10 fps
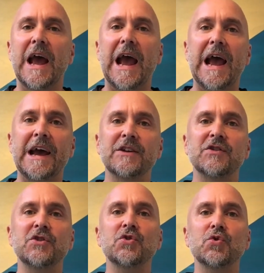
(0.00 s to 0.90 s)
and
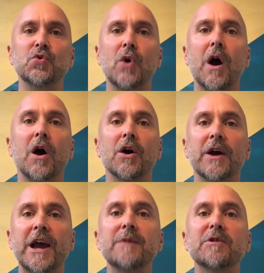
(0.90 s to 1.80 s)
you
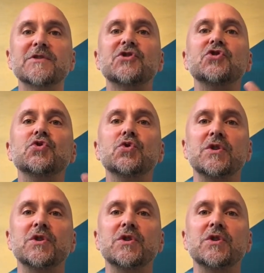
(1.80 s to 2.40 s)
are able to